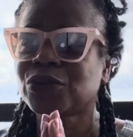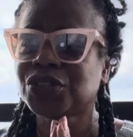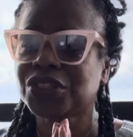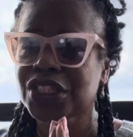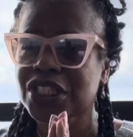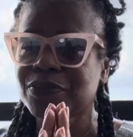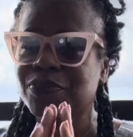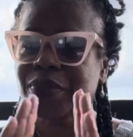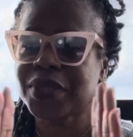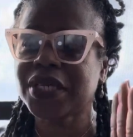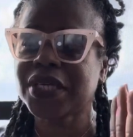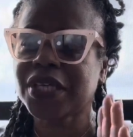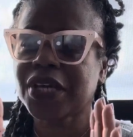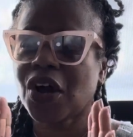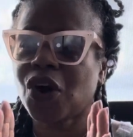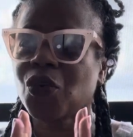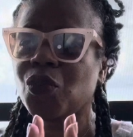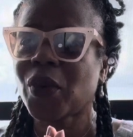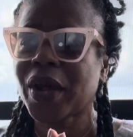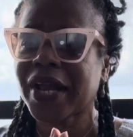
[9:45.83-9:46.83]
just be
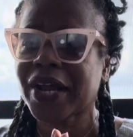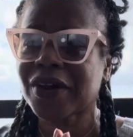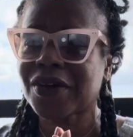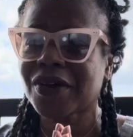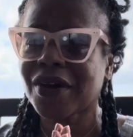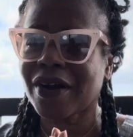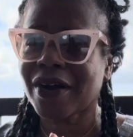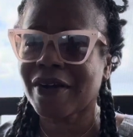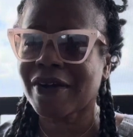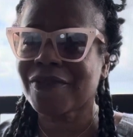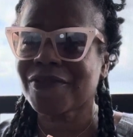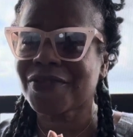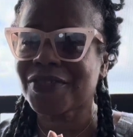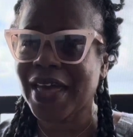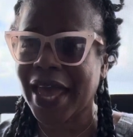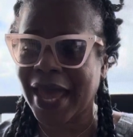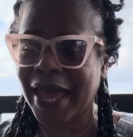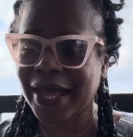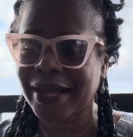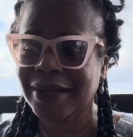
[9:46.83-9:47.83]
aware of
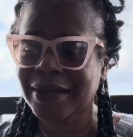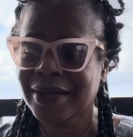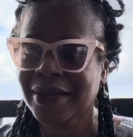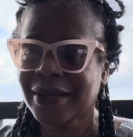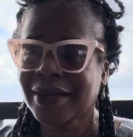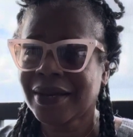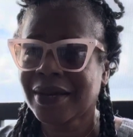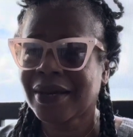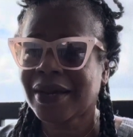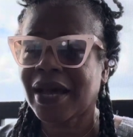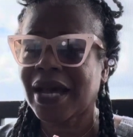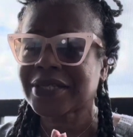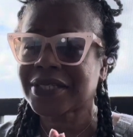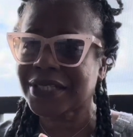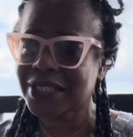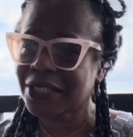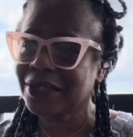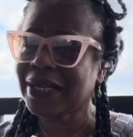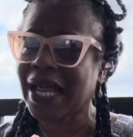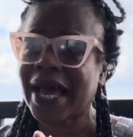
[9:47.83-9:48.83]
that.
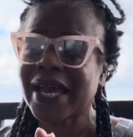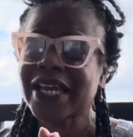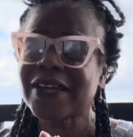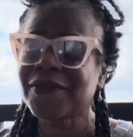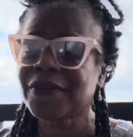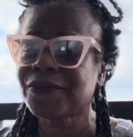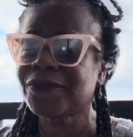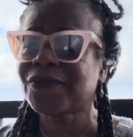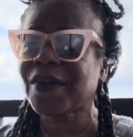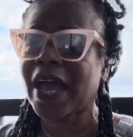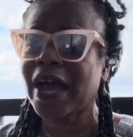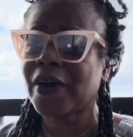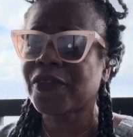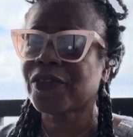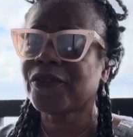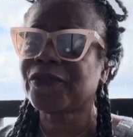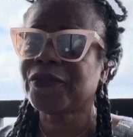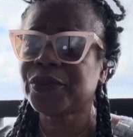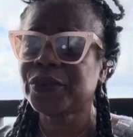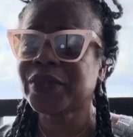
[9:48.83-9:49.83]
I even found
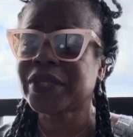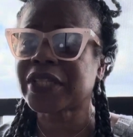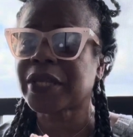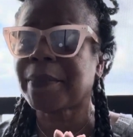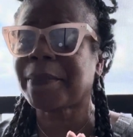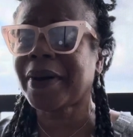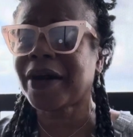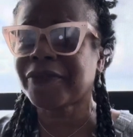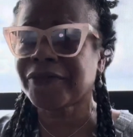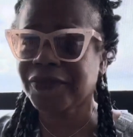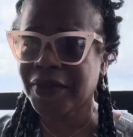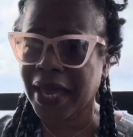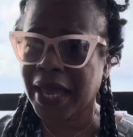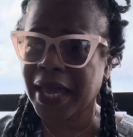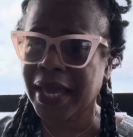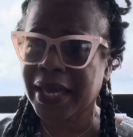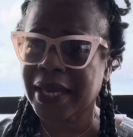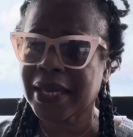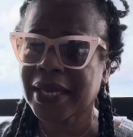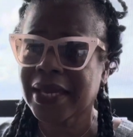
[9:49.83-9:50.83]
the food in the
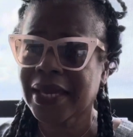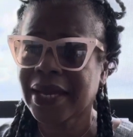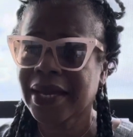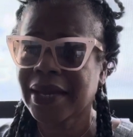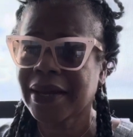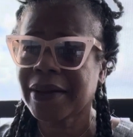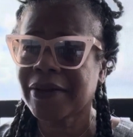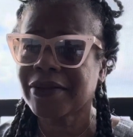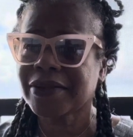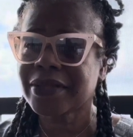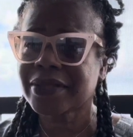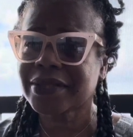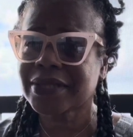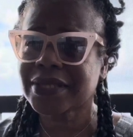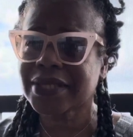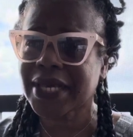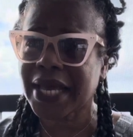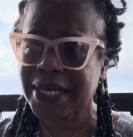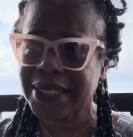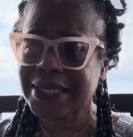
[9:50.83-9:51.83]
buffet
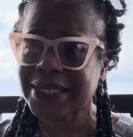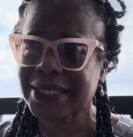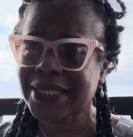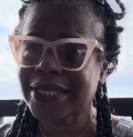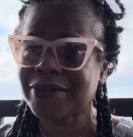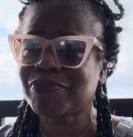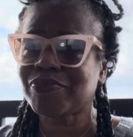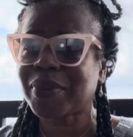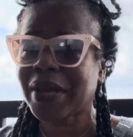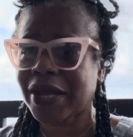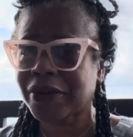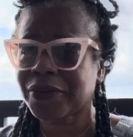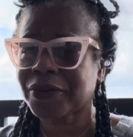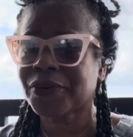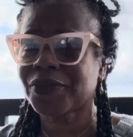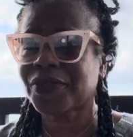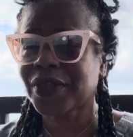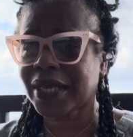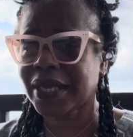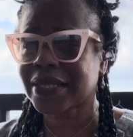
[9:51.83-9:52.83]
tasted better
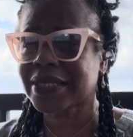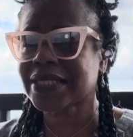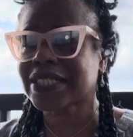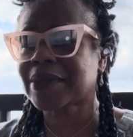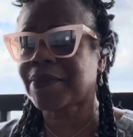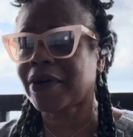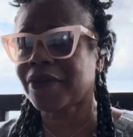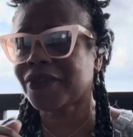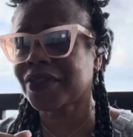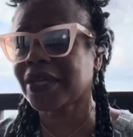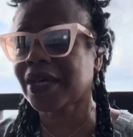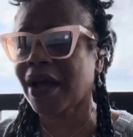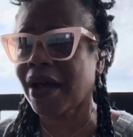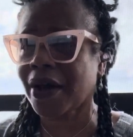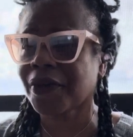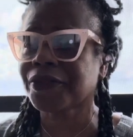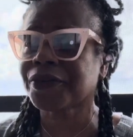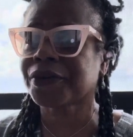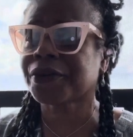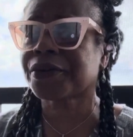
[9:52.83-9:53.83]
than some of the
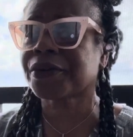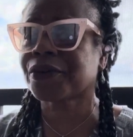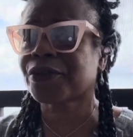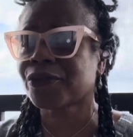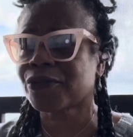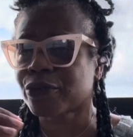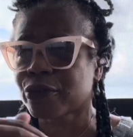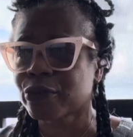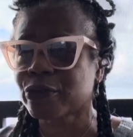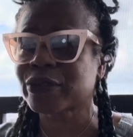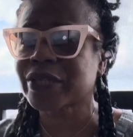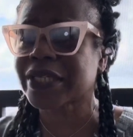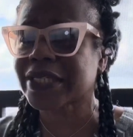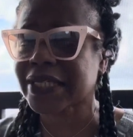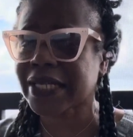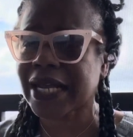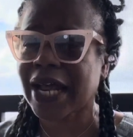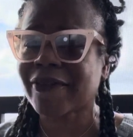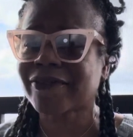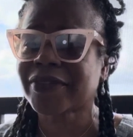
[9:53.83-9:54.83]
other cruises
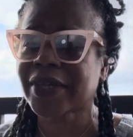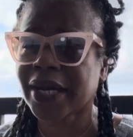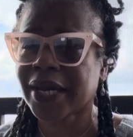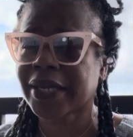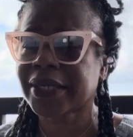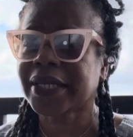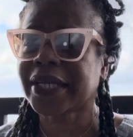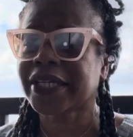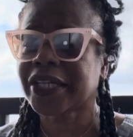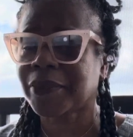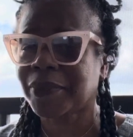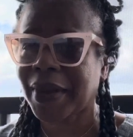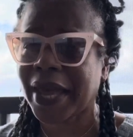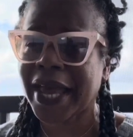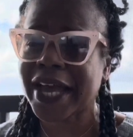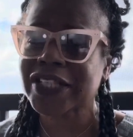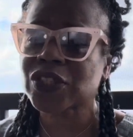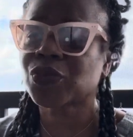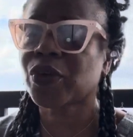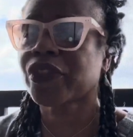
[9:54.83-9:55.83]
that I've done in the
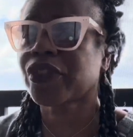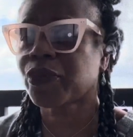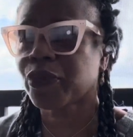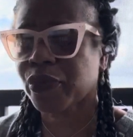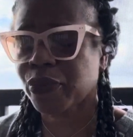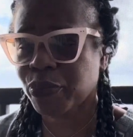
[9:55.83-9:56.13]
past, whether with